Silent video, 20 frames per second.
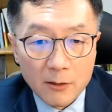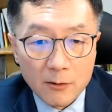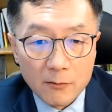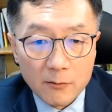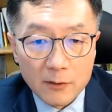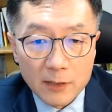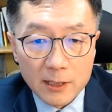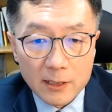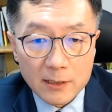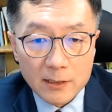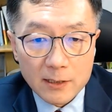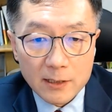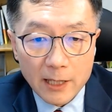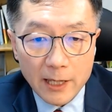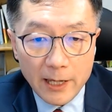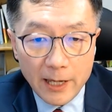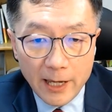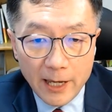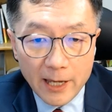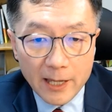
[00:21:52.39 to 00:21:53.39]
with this
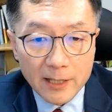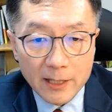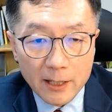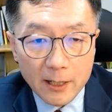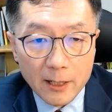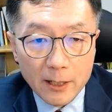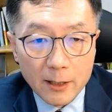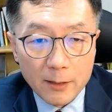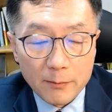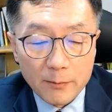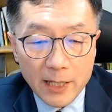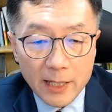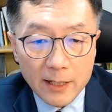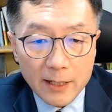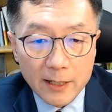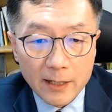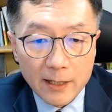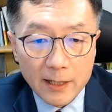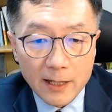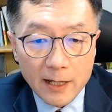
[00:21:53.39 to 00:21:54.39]
and make
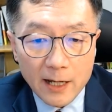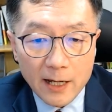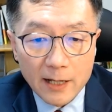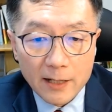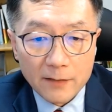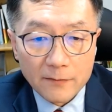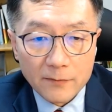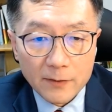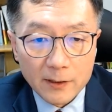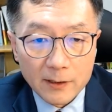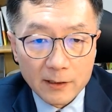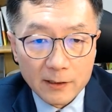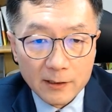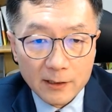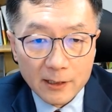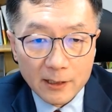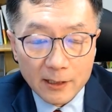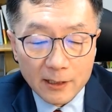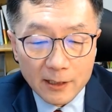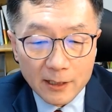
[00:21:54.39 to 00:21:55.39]
a kind of a
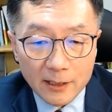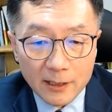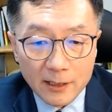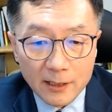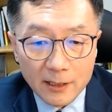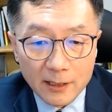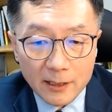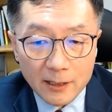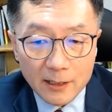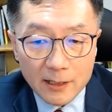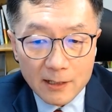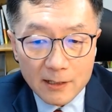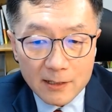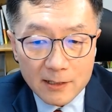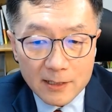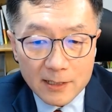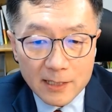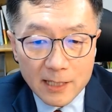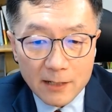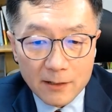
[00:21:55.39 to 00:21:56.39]
uh,
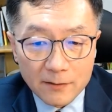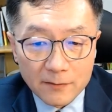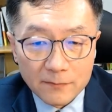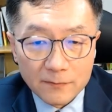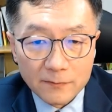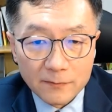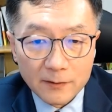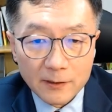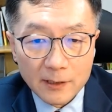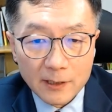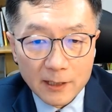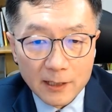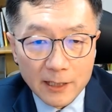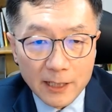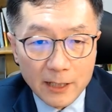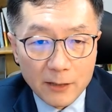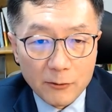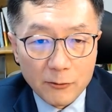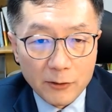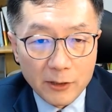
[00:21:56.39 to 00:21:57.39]
set of uh,
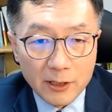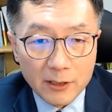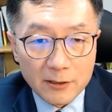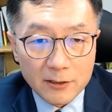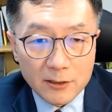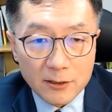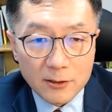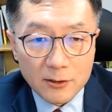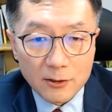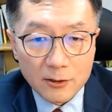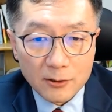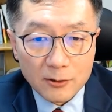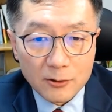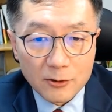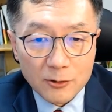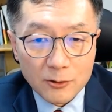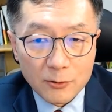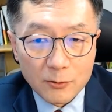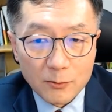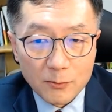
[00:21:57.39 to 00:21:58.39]
ingredients
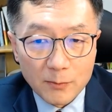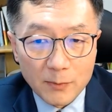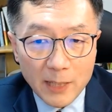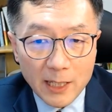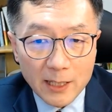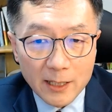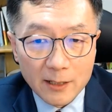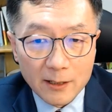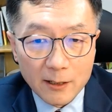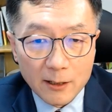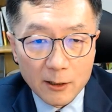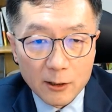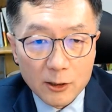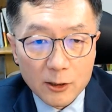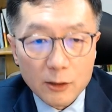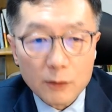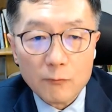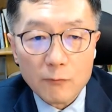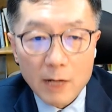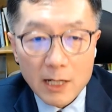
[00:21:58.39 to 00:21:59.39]
to make it a
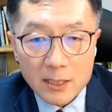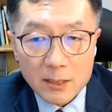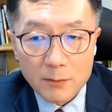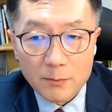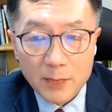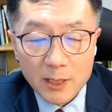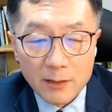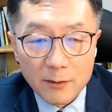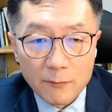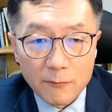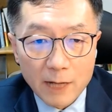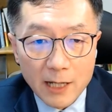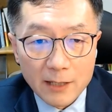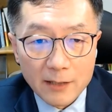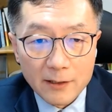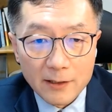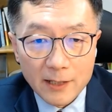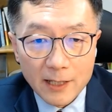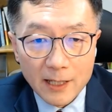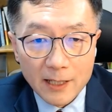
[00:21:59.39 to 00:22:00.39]
good recipe
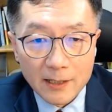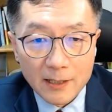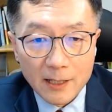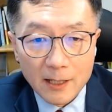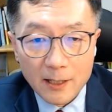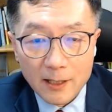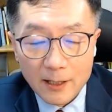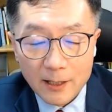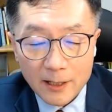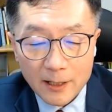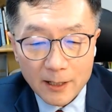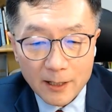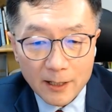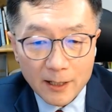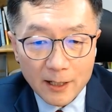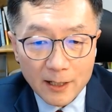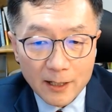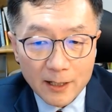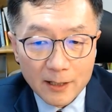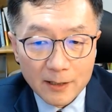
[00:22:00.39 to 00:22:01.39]
rather than
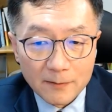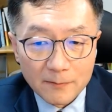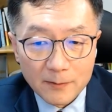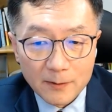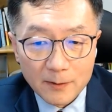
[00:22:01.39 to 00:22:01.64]
uh,